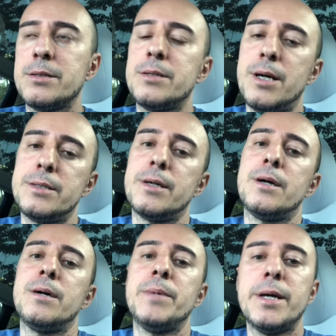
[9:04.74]
I was like,
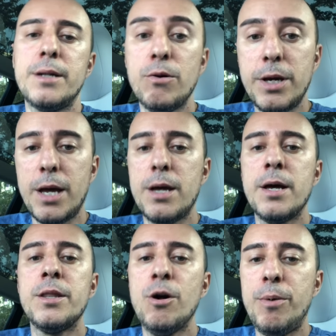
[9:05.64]
oh, man, okay,
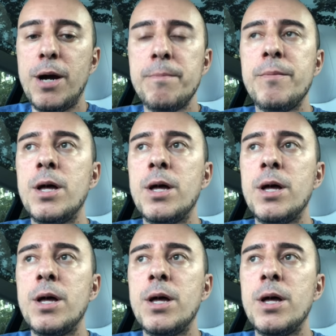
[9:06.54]
no problem.